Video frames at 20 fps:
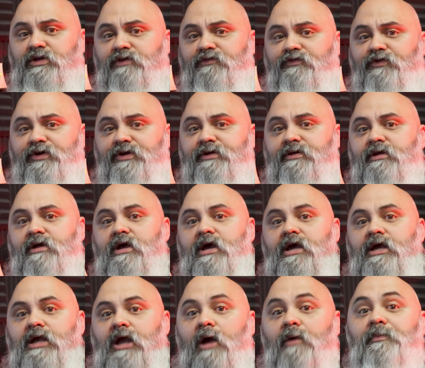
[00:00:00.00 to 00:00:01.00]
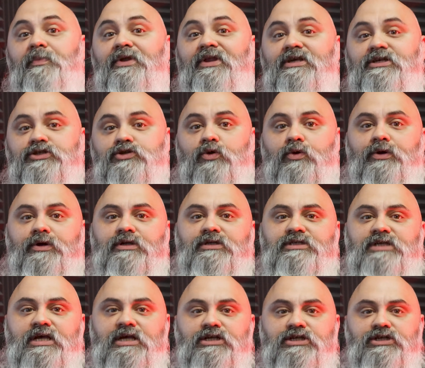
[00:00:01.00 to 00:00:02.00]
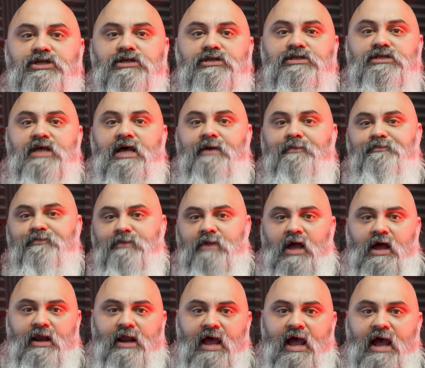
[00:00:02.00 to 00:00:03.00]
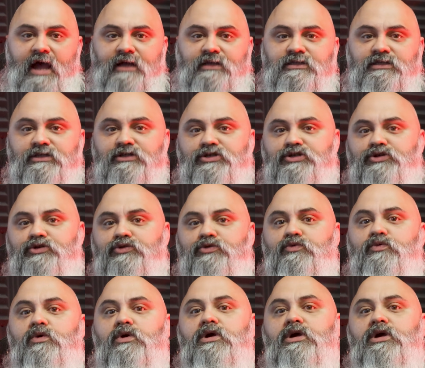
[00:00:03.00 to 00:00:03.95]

different companies and organizations that got hacked into,